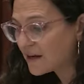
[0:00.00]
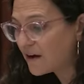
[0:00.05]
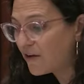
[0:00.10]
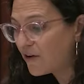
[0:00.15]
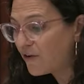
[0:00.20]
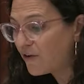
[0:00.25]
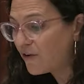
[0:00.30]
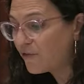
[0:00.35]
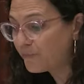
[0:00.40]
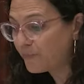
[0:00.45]

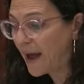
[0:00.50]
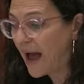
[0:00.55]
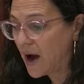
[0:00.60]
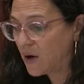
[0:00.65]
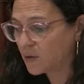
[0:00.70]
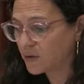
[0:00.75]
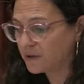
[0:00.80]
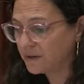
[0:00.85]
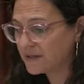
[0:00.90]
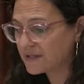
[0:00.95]
sense of
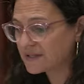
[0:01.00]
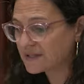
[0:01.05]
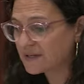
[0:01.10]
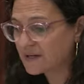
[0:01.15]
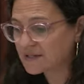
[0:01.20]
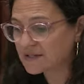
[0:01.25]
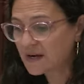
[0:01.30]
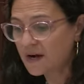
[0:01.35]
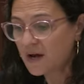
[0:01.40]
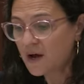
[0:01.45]

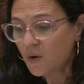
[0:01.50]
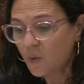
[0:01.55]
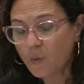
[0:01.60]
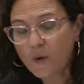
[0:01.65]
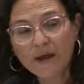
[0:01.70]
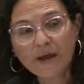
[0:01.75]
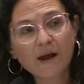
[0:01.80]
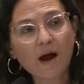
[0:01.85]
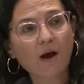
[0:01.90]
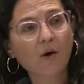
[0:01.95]
powerlessness.
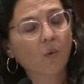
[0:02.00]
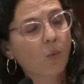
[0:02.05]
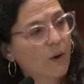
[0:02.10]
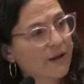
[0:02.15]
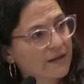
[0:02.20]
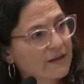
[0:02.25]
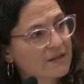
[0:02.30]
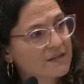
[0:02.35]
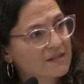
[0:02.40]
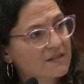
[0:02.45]
We are
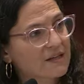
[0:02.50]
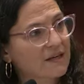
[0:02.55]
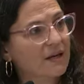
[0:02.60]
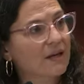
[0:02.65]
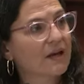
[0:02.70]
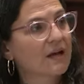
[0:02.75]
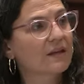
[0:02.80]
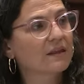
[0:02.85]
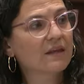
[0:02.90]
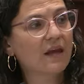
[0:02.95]

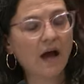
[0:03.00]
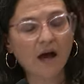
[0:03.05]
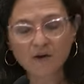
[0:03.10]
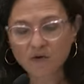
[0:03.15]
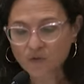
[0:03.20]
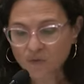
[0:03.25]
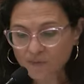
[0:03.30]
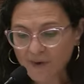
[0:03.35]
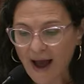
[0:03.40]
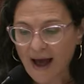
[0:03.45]
witnessing the
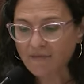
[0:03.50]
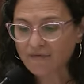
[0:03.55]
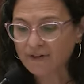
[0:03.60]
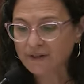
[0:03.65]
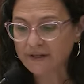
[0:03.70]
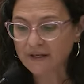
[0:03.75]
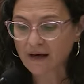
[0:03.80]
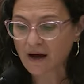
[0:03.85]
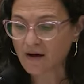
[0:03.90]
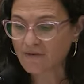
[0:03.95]

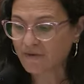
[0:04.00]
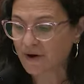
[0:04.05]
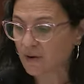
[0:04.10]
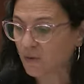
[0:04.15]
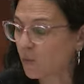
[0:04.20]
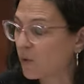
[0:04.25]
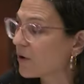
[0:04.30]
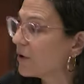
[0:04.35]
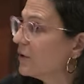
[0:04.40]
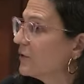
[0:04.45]
unraveling of
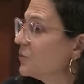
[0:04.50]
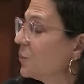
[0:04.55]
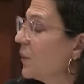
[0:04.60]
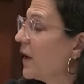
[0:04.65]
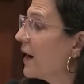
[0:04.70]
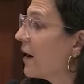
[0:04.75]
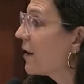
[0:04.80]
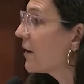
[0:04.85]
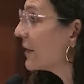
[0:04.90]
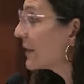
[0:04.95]
our world.
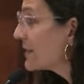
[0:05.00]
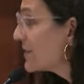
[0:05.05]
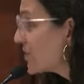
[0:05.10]
We are